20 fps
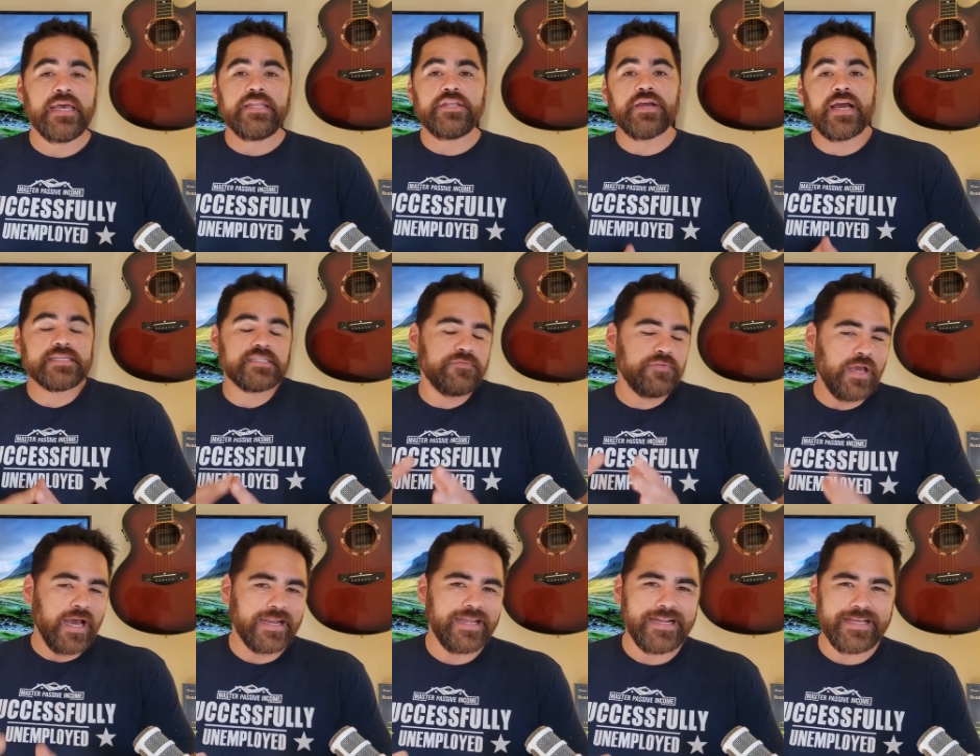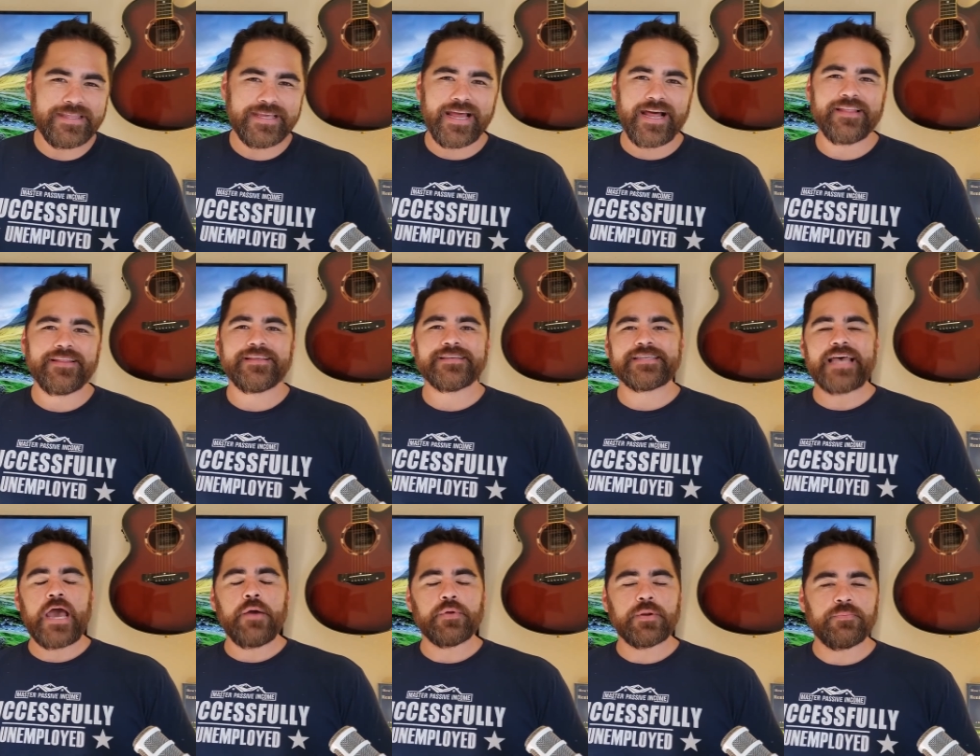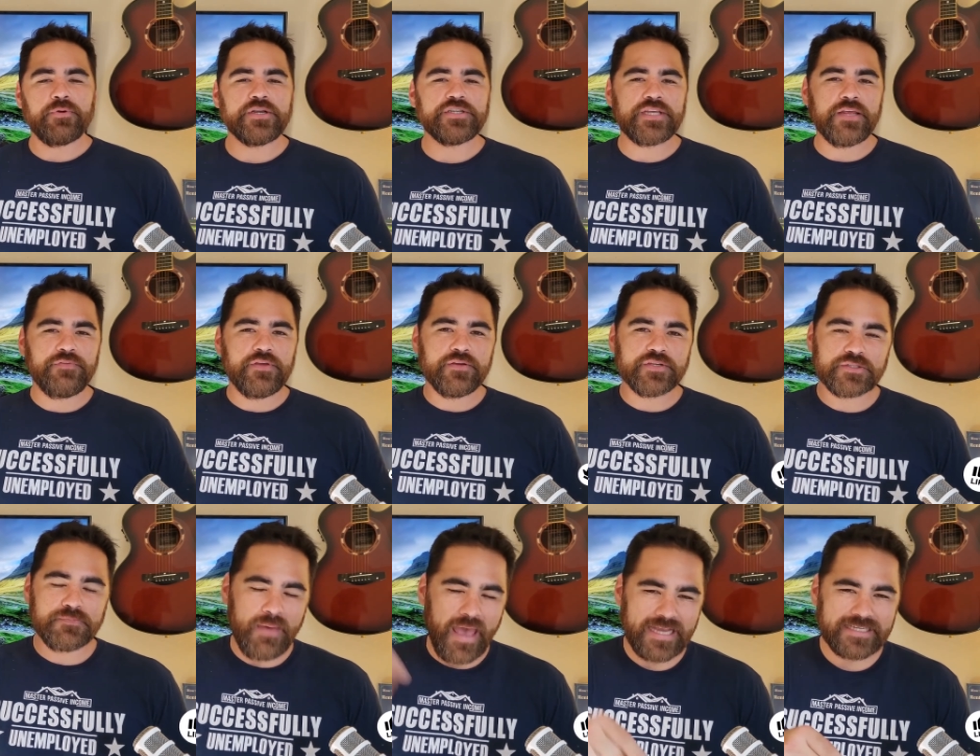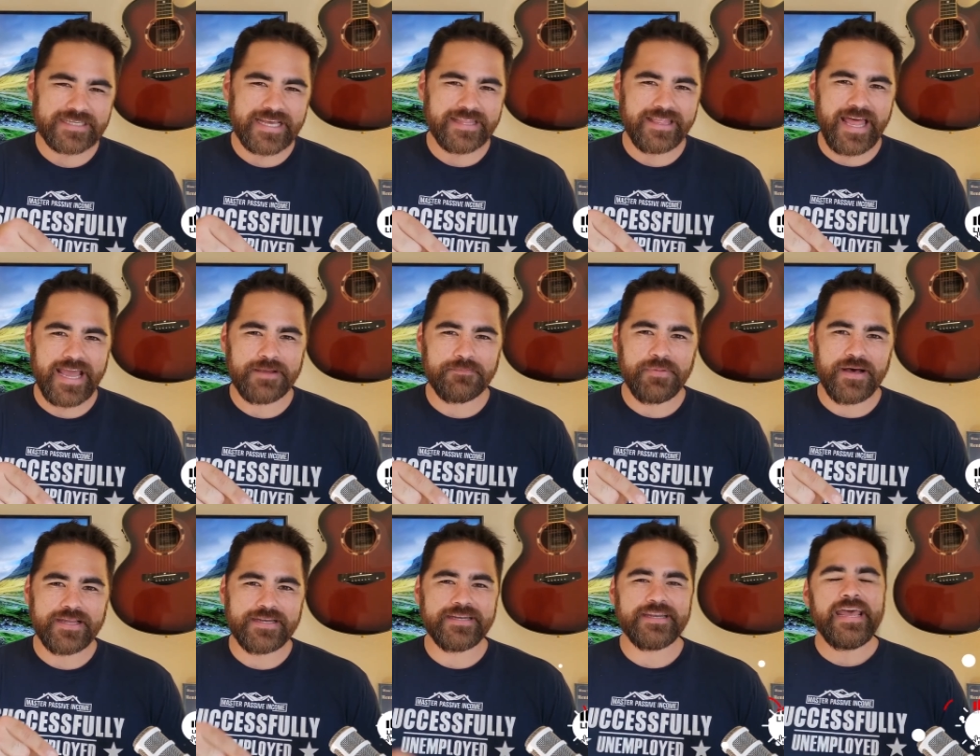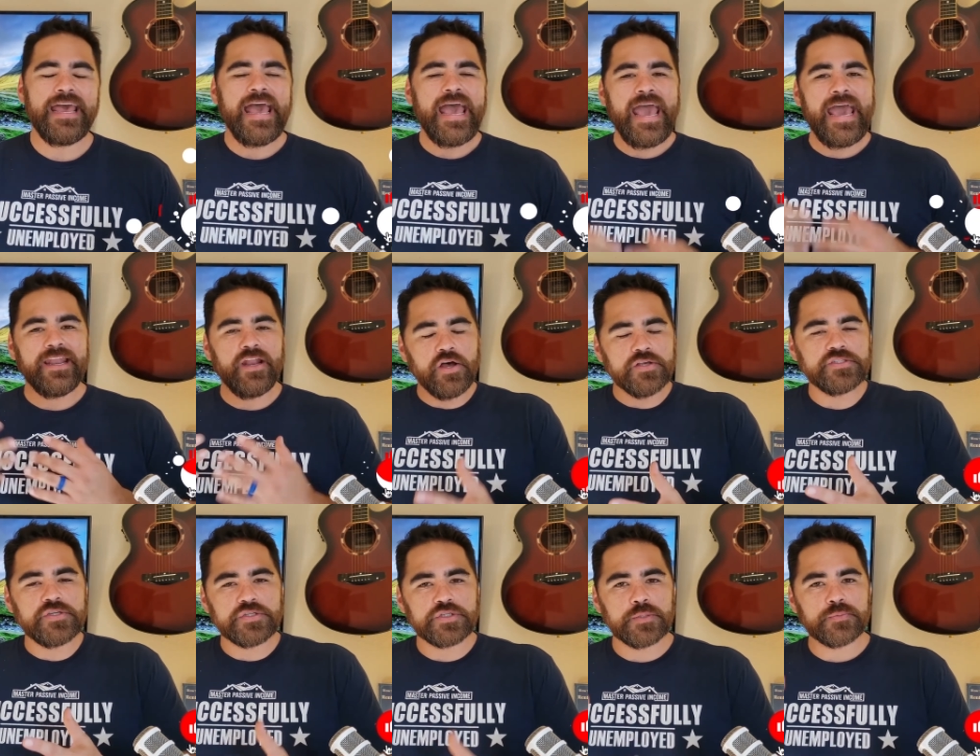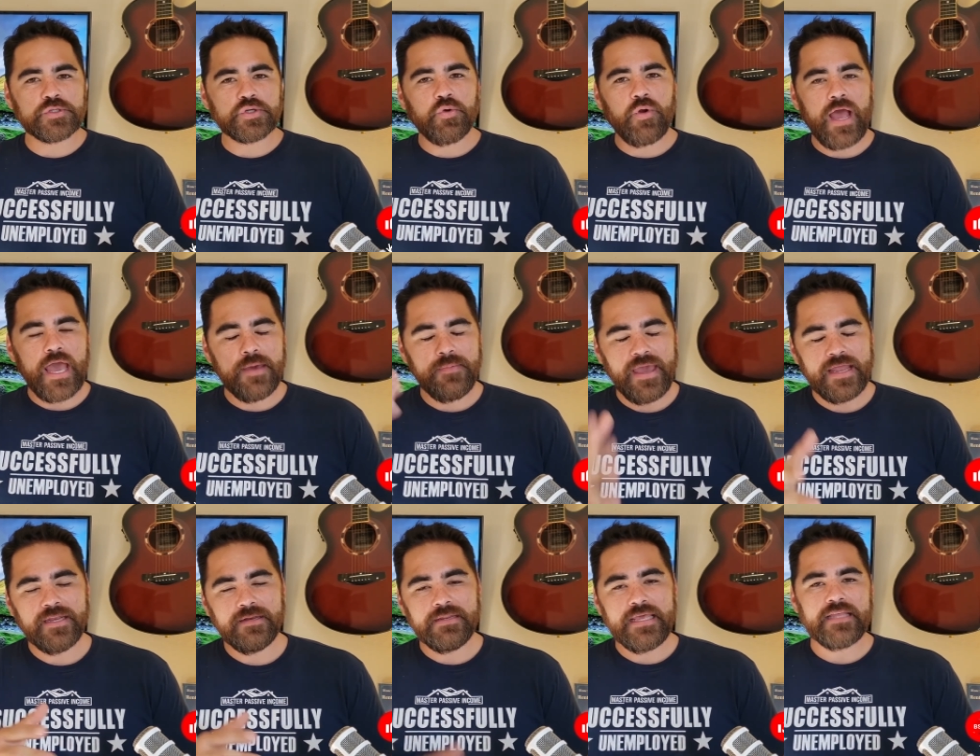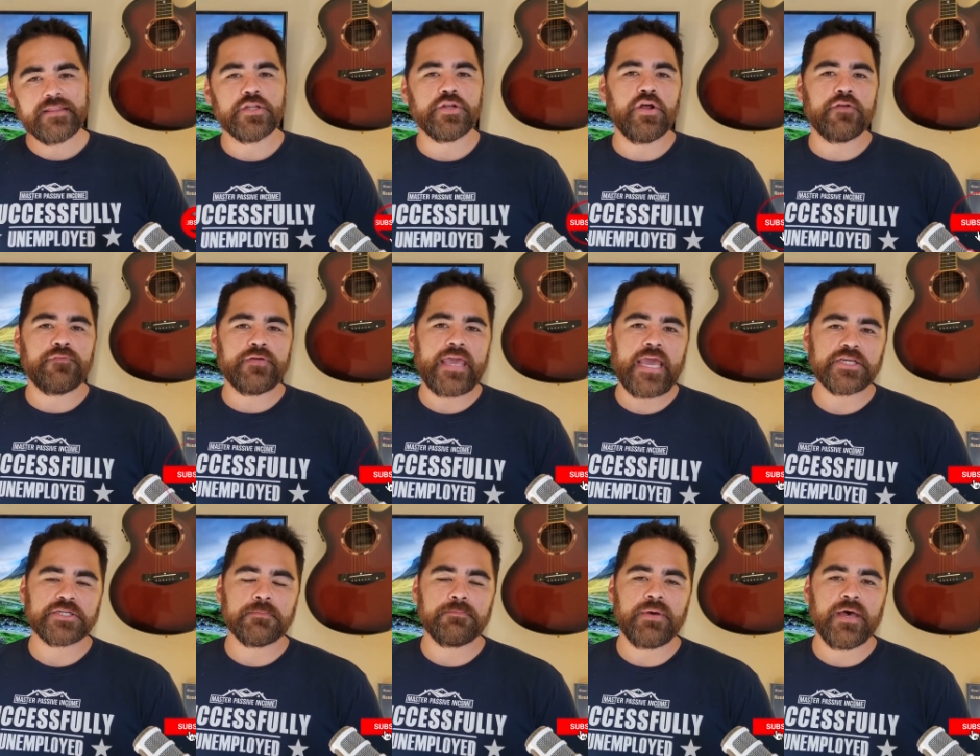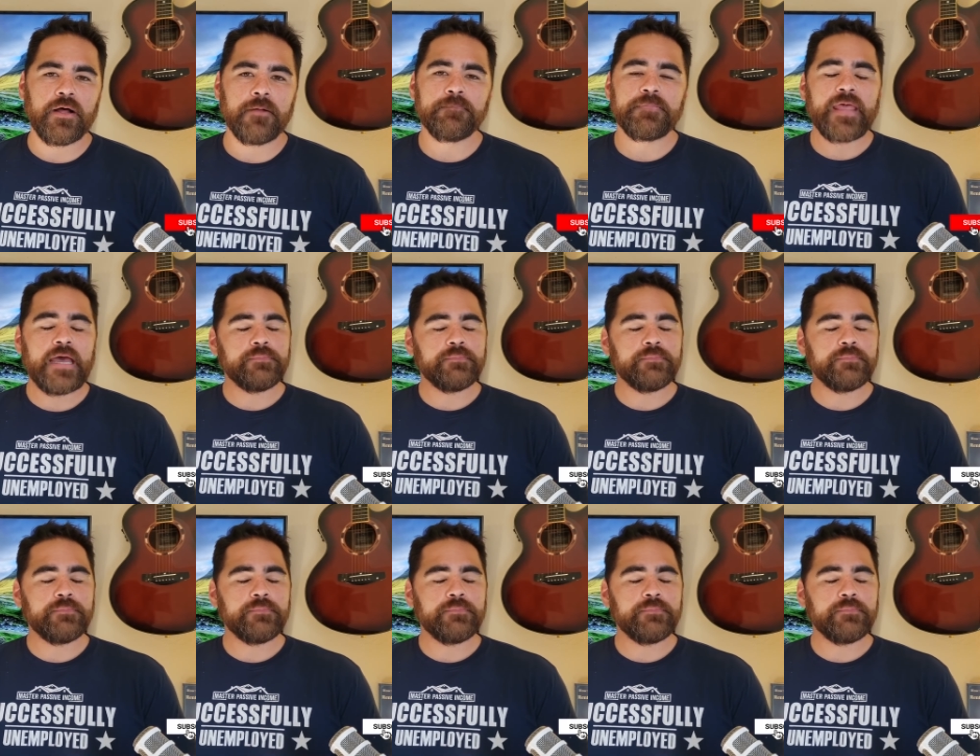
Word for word: You guys, if you got anything out of this, I would appreciate if you smash that like button and also subscribe and hit the notification bell.